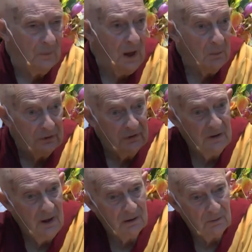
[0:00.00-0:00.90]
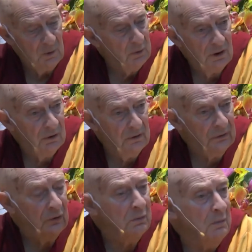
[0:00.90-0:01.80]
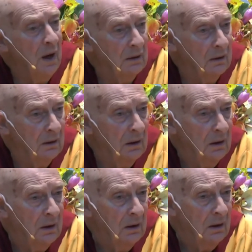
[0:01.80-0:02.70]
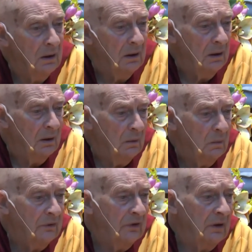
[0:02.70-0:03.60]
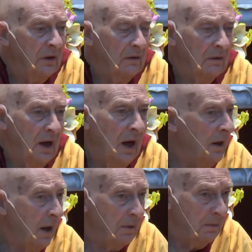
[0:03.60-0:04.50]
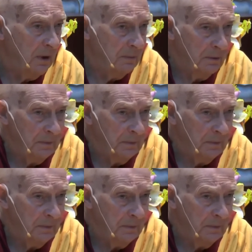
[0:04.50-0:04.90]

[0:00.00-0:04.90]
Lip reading: And we see that when we go to the supermarket. We see unhappy people.